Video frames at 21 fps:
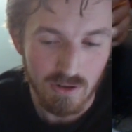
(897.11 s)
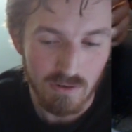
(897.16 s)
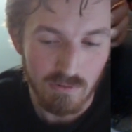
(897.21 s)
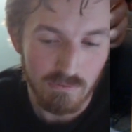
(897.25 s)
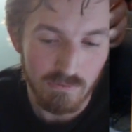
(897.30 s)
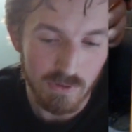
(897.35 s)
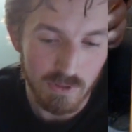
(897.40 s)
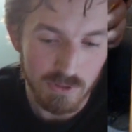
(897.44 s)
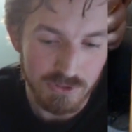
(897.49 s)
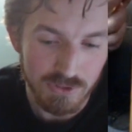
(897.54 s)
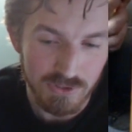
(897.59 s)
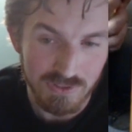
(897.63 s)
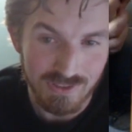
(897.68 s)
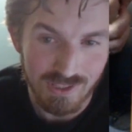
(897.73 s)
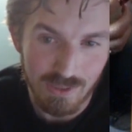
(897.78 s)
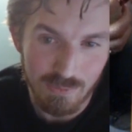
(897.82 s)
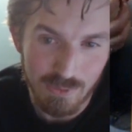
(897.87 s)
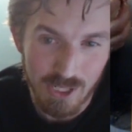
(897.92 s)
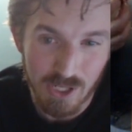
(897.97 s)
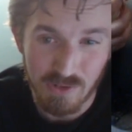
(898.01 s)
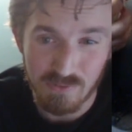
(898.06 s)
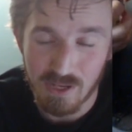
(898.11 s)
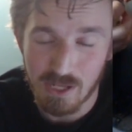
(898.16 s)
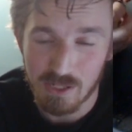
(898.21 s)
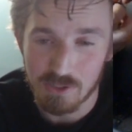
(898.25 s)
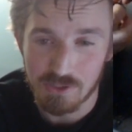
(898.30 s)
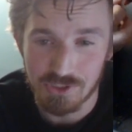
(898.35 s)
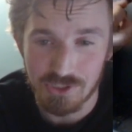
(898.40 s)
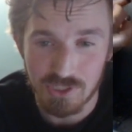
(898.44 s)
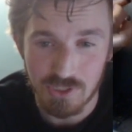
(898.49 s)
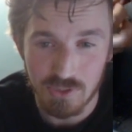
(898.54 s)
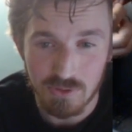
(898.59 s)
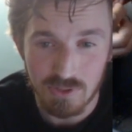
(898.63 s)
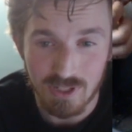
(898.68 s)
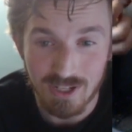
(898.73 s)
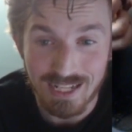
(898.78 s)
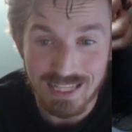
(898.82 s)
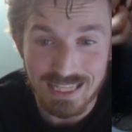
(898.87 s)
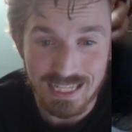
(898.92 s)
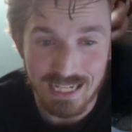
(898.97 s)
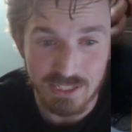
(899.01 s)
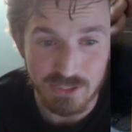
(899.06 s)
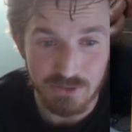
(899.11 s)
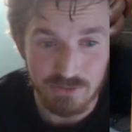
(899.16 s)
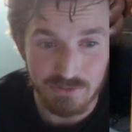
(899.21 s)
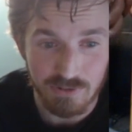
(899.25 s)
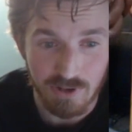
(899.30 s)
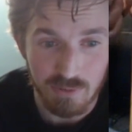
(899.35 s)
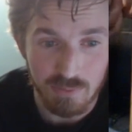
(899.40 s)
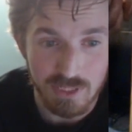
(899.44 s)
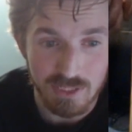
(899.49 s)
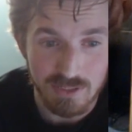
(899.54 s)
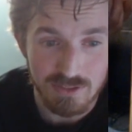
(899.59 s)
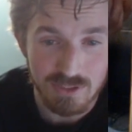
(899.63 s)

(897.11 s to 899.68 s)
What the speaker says: versus the amount of energy you could collect from it.